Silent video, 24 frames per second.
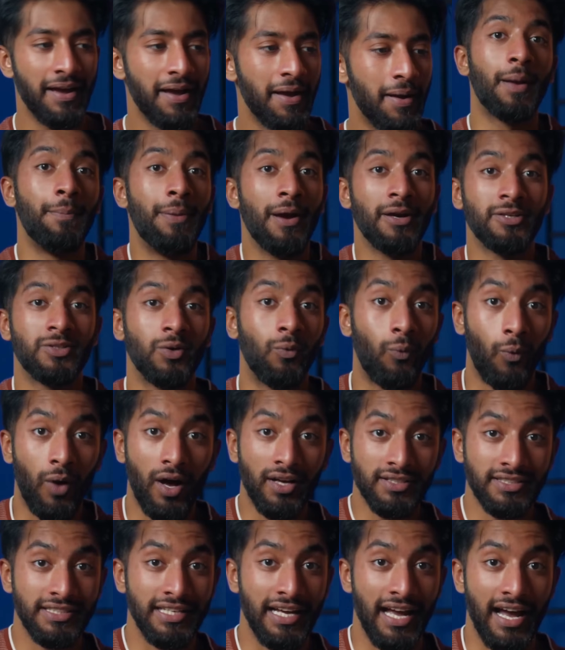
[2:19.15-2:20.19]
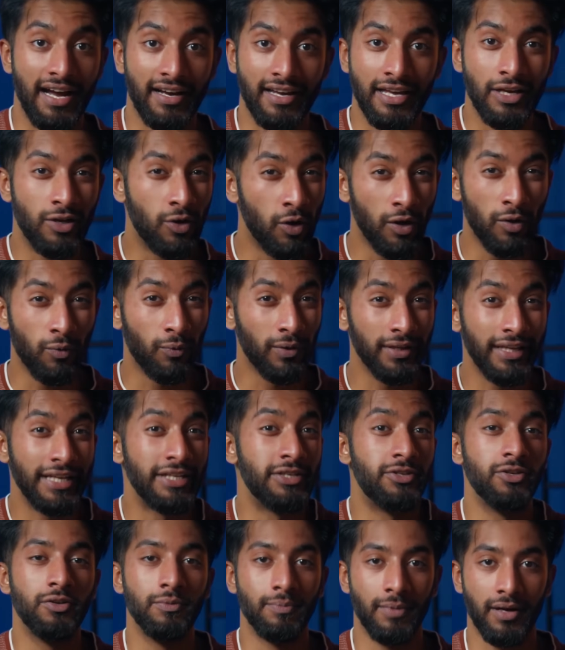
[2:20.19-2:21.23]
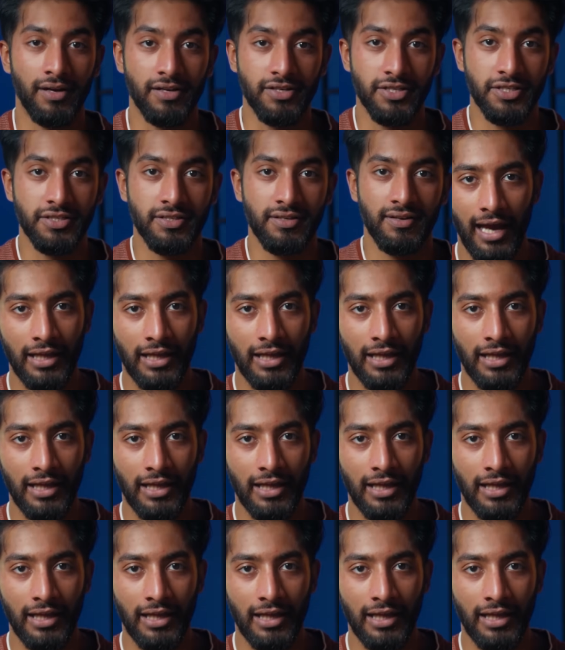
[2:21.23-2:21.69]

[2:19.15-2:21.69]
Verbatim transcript: Compared to Wozniak, he couldn't really do much.